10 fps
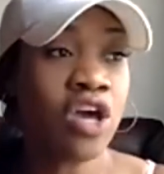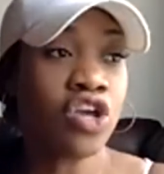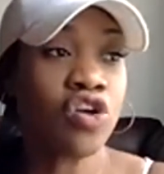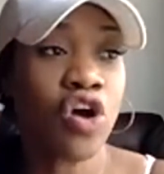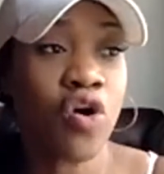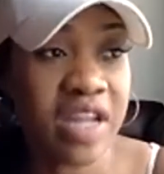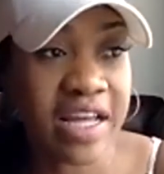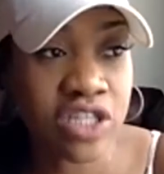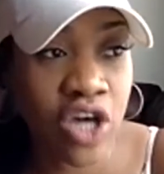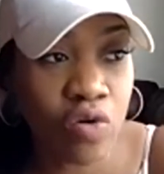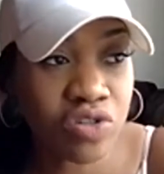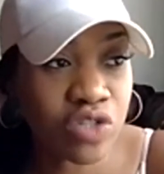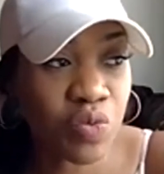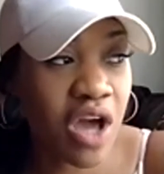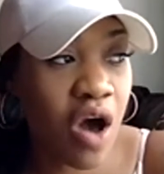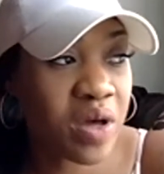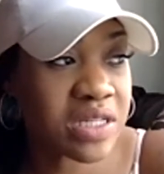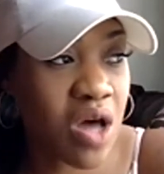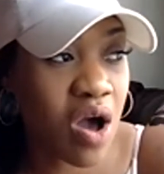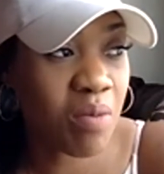and as coaches, we always
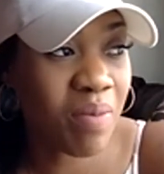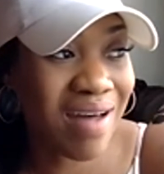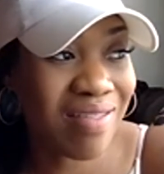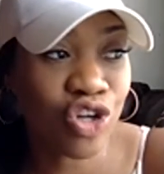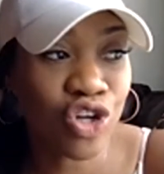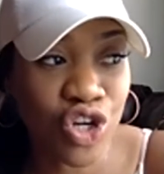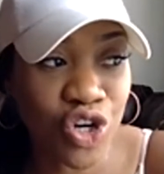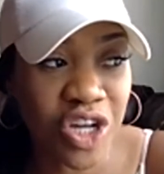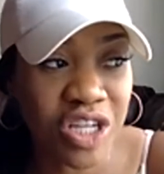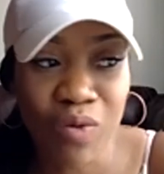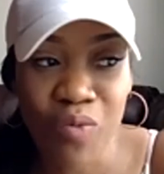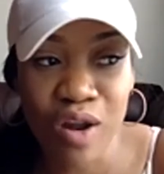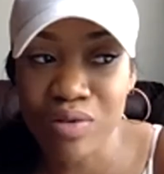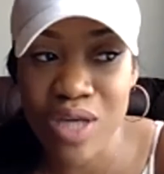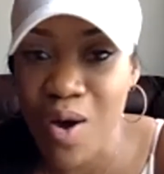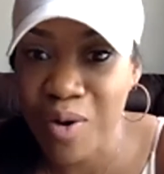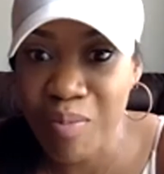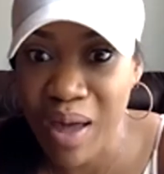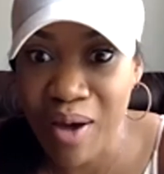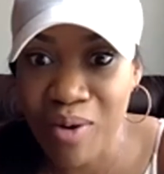talk about the good, but we don't talk
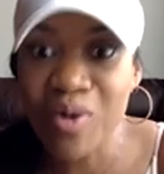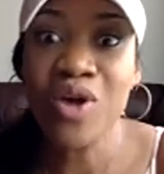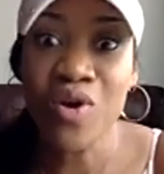about